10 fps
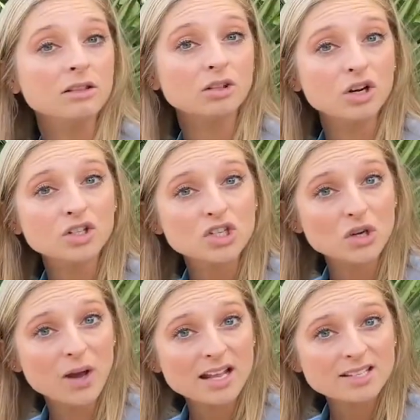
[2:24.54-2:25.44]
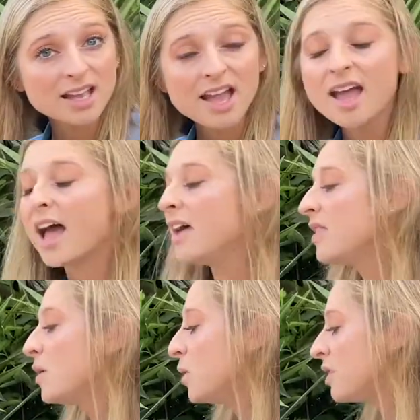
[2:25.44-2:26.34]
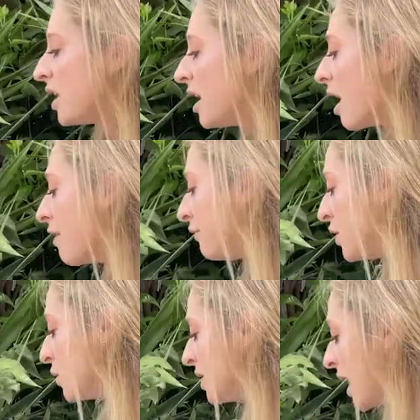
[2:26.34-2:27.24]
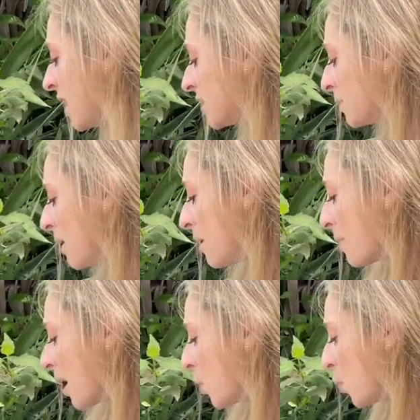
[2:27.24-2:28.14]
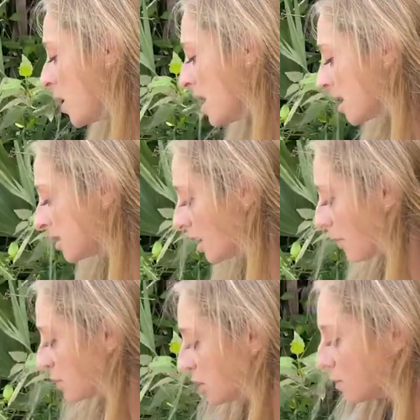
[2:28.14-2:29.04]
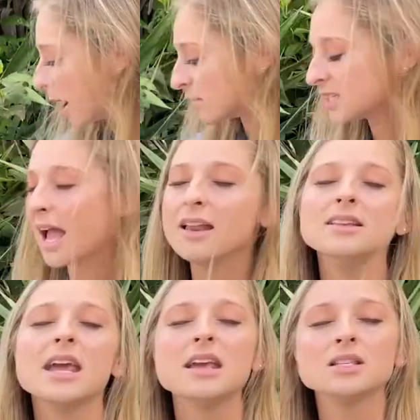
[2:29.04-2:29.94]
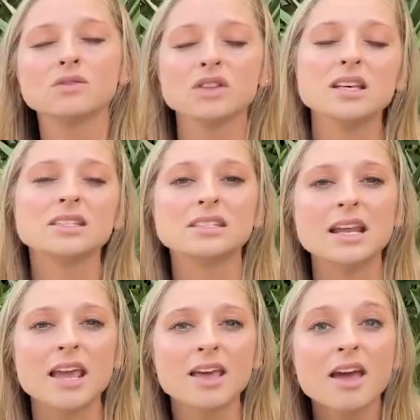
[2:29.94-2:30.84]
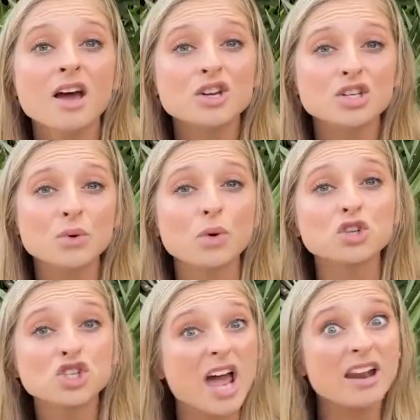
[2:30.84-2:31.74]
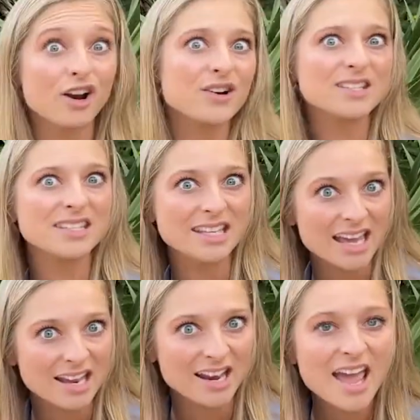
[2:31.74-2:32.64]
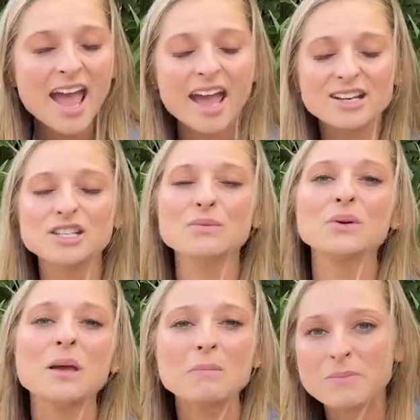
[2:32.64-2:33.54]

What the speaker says: look to it. And then within a few days, maybe about a week to up to about 10 days for this snake, she will shed her skin and she will get